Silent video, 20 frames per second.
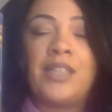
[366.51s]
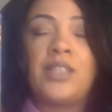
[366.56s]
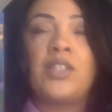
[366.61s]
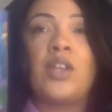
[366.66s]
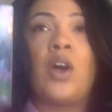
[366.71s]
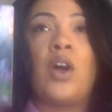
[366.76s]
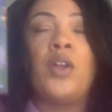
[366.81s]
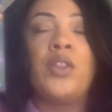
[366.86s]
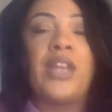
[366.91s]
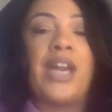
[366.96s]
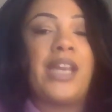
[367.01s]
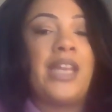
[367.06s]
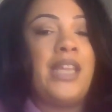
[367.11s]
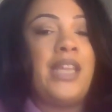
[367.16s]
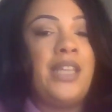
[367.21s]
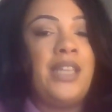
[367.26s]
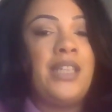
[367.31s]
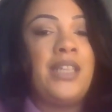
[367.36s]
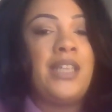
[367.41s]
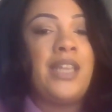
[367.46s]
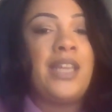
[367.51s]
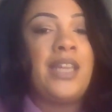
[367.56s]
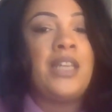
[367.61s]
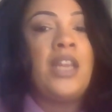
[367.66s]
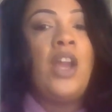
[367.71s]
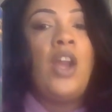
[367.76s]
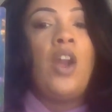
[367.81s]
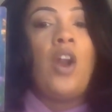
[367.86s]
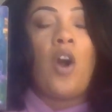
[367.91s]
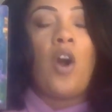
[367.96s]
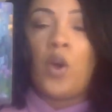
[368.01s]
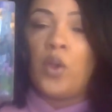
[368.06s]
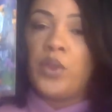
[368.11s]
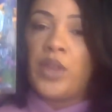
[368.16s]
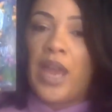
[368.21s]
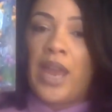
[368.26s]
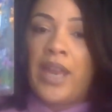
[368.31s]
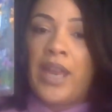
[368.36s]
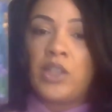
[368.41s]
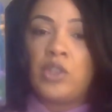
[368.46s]
So all that healing, all
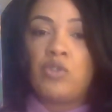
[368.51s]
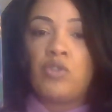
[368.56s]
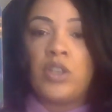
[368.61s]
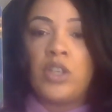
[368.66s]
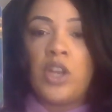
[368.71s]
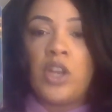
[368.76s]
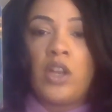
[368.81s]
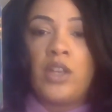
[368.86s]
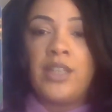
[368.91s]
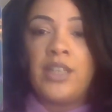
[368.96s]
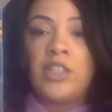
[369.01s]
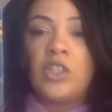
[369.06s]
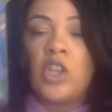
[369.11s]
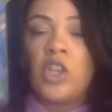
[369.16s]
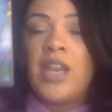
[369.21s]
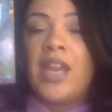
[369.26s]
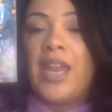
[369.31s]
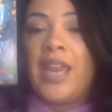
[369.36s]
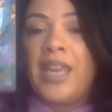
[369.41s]
the extra knowledge,